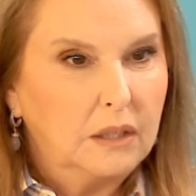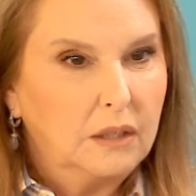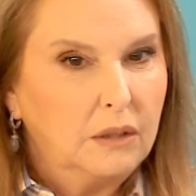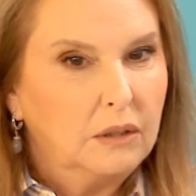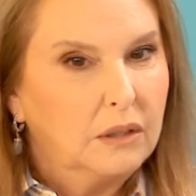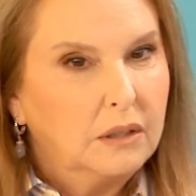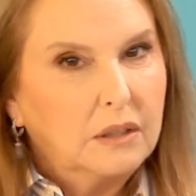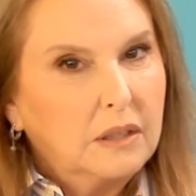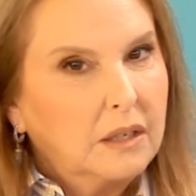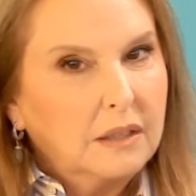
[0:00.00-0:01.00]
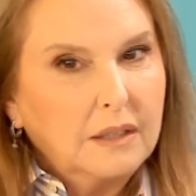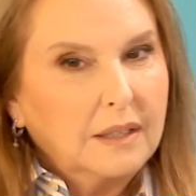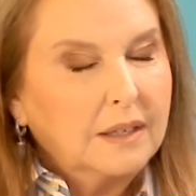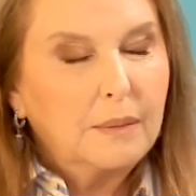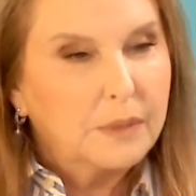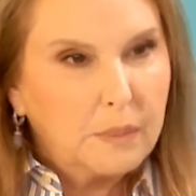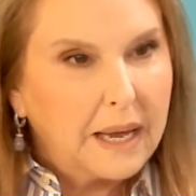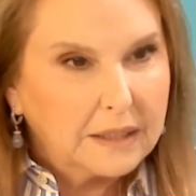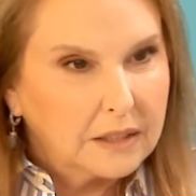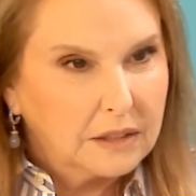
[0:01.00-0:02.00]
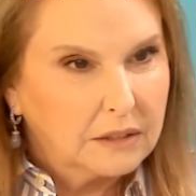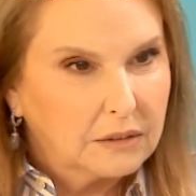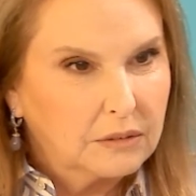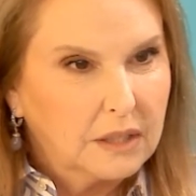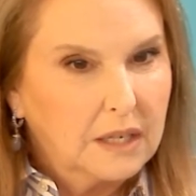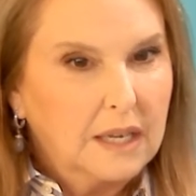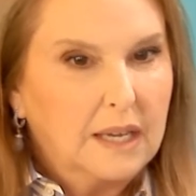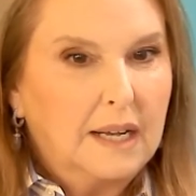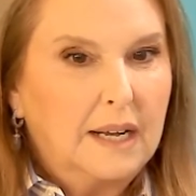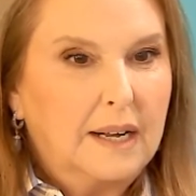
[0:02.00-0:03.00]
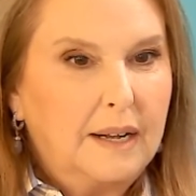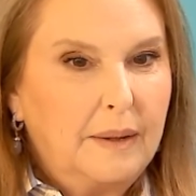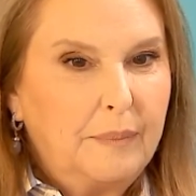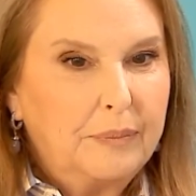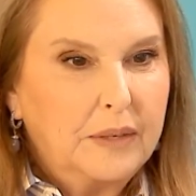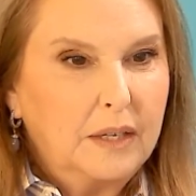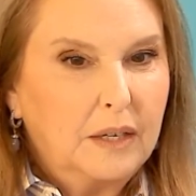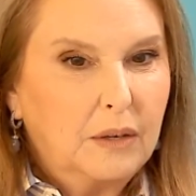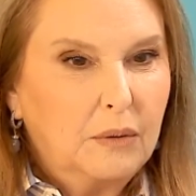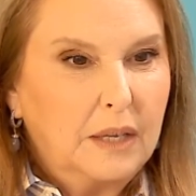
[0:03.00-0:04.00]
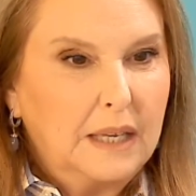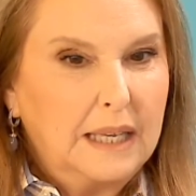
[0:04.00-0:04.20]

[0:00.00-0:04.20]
it comes back to you. You know,